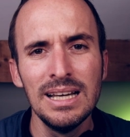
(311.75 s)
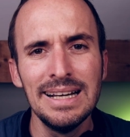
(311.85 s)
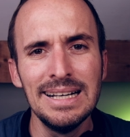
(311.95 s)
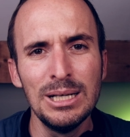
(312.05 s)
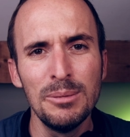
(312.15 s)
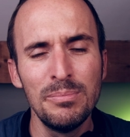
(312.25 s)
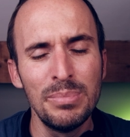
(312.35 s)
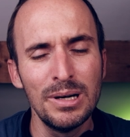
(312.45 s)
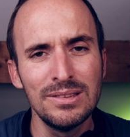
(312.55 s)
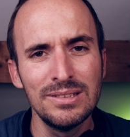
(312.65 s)

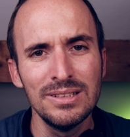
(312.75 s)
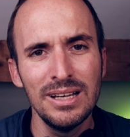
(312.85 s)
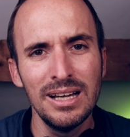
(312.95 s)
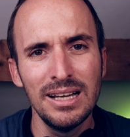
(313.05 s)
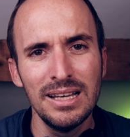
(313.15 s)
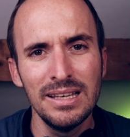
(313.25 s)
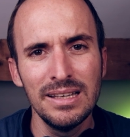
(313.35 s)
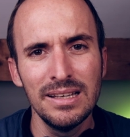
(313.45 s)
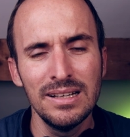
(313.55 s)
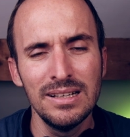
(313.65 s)
But
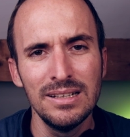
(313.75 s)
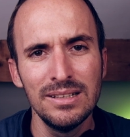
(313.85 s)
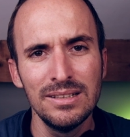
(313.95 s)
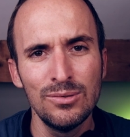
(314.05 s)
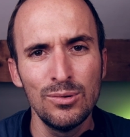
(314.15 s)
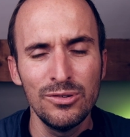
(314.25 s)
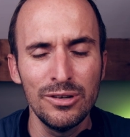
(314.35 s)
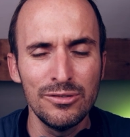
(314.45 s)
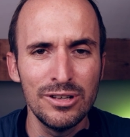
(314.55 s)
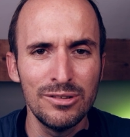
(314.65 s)
I also
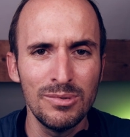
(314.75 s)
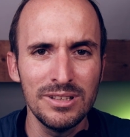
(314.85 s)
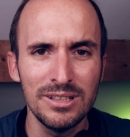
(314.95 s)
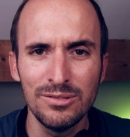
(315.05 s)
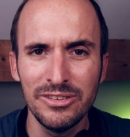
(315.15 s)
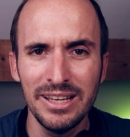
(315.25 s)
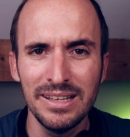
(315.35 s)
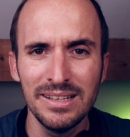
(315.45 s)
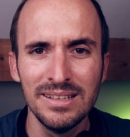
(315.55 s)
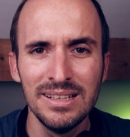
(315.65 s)
just wanted to
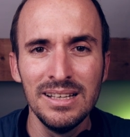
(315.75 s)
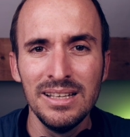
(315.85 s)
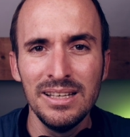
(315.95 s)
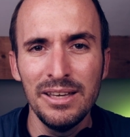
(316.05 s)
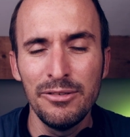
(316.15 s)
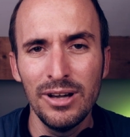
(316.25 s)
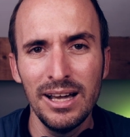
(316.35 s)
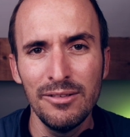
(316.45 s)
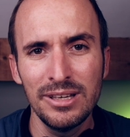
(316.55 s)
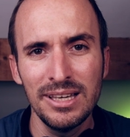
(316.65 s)
say, if you
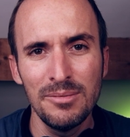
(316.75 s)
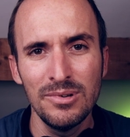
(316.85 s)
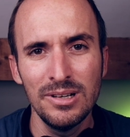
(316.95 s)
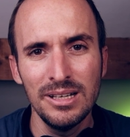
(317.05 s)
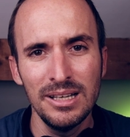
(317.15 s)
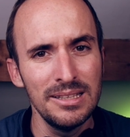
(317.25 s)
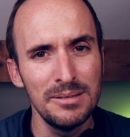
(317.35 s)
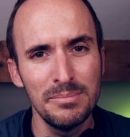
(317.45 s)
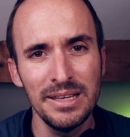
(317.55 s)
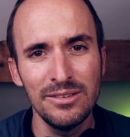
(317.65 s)
have a camera and
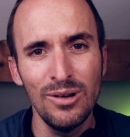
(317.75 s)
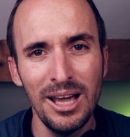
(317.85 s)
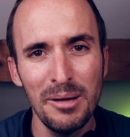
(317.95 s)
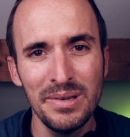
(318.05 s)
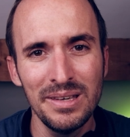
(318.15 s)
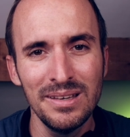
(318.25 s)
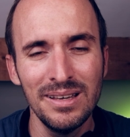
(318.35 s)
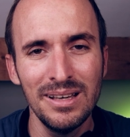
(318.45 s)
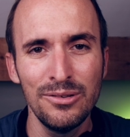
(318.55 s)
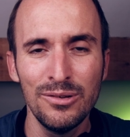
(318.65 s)
it makes you happy
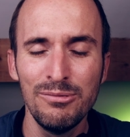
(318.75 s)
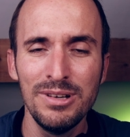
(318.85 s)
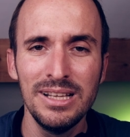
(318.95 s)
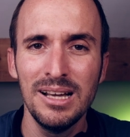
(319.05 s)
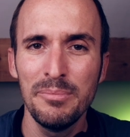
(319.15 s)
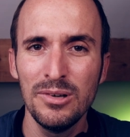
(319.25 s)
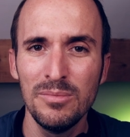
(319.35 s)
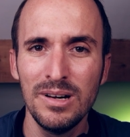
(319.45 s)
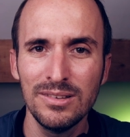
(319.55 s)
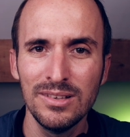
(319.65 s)
and you're really happy
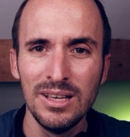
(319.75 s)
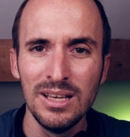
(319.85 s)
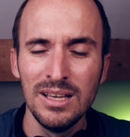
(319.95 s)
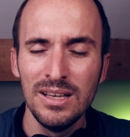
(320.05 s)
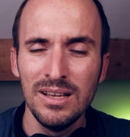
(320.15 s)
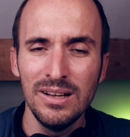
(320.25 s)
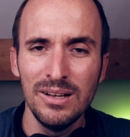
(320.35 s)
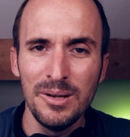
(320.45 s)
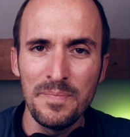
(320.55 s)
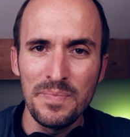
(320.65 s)
about
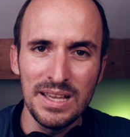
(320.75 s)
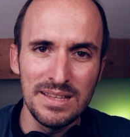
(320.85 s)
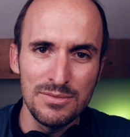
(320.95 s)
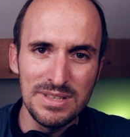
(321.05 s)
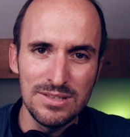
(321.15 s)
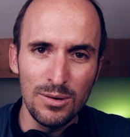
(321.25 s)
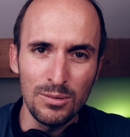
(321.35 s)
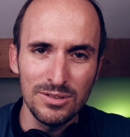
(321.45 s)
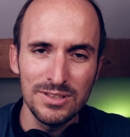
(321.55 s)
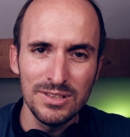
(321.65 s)
its
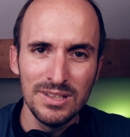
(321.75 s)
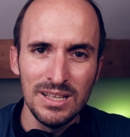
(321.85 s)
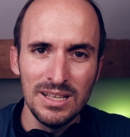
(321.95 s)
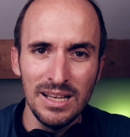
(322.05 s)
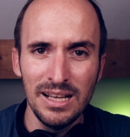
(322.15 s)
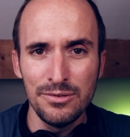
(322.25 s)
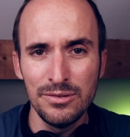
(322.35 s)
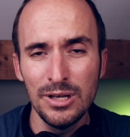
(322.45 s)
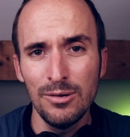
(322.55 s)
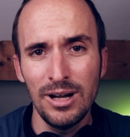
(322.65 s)
results and you
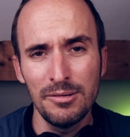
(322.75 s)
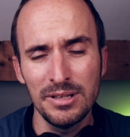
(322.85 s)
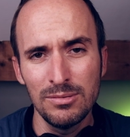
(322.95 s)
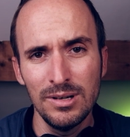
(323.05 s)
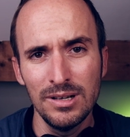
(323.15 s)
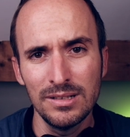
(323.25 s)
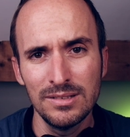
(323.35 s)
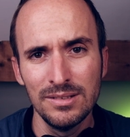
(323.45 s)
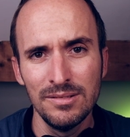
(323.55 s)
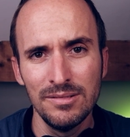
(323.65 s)
know how it works,
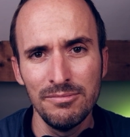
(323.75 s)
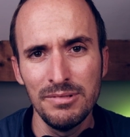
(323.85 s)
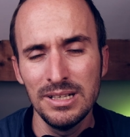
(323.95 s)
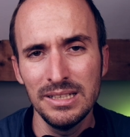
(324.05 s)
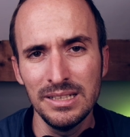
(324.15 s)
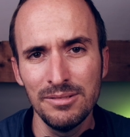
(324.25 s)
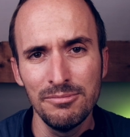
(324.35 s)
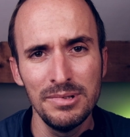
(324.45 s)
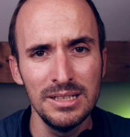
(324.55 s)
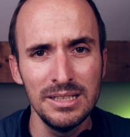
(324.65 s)
really,
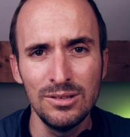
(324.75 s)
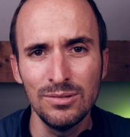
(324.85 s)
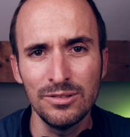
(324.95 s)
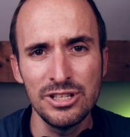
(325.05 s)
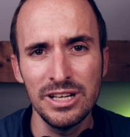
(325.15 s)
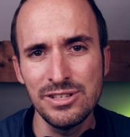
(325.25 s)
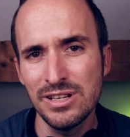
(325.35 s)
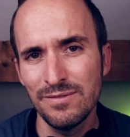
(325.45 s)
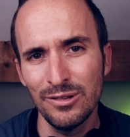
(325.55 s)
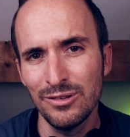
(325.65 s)
really don't change
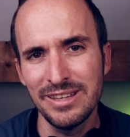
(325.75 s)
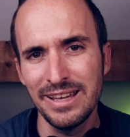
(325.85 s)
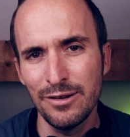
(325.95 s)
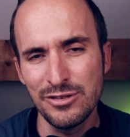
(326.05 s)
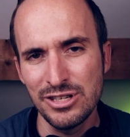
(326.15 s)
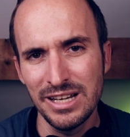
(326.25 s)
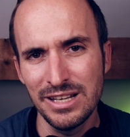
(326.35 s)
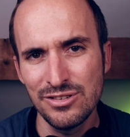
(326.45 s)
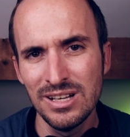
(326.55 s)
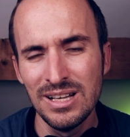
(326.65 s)
it for the sake of
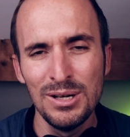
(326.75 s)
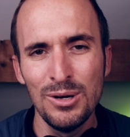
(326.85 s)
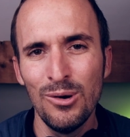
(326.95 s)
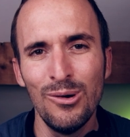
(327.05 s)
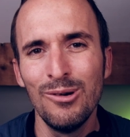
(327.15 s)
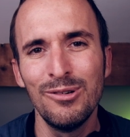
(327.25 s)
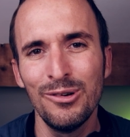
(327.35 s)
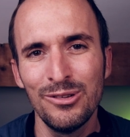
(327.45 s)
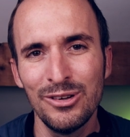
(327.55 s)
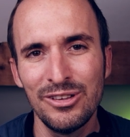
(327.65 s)
change or for
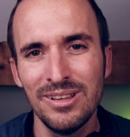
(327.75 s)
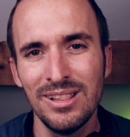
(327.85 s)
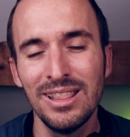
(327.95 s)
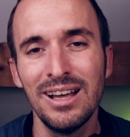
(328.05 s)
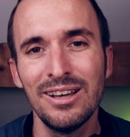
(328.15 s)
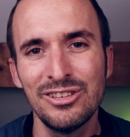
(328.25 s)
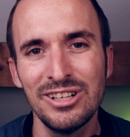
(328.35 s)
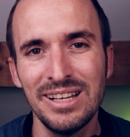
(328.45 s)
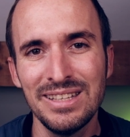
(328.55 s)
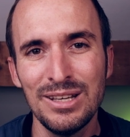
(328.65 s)
the large
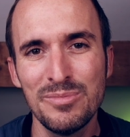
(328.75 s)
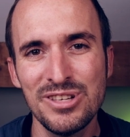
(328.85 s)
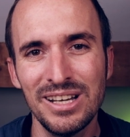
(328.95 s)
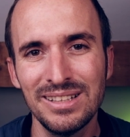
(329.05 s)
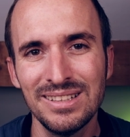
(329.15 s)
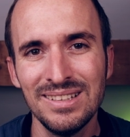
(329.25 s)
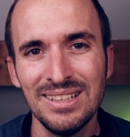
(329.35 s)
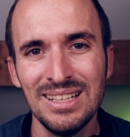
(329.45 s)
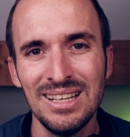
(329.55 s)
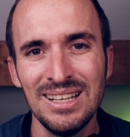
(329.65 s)
shiny object.
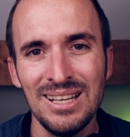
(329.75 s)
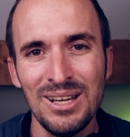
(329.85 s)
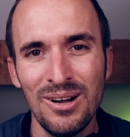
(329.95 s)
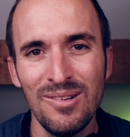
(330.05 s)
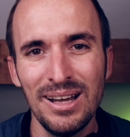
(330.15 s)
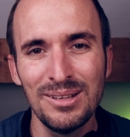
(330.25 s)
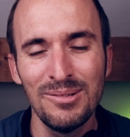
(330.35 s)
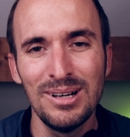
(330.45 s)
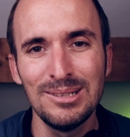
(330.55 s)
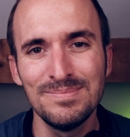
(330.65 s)
Alright,
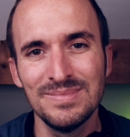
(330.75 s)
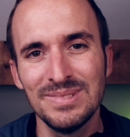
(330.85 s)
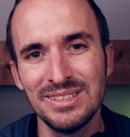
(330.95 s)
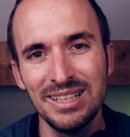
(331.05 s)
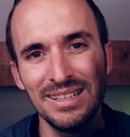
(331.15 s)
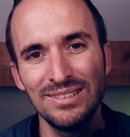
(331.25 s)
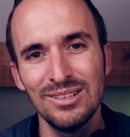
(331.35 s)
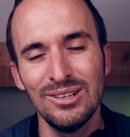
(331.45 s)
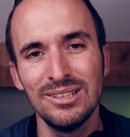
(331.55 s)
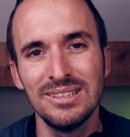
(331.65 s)
well, thanks a
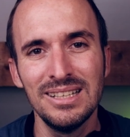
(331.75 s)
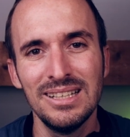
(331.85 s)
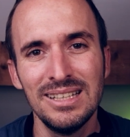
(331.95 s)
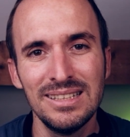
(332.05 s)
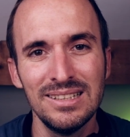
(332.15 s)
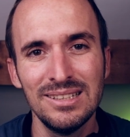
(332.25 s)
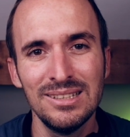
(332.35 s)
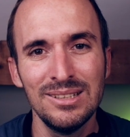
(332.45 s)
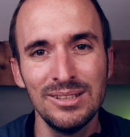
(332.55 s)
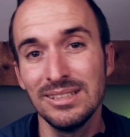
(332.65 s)
lot, and
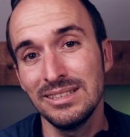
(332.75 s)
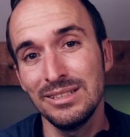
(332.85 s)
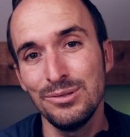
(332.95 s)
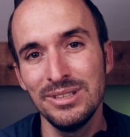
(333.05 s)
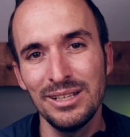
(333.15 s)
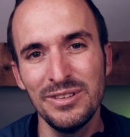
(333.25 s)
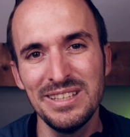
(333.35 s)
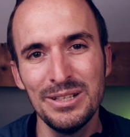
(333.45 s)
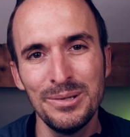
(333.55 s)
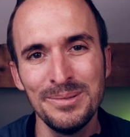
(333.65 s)
I'll see you in the next
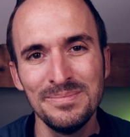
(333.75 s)
video.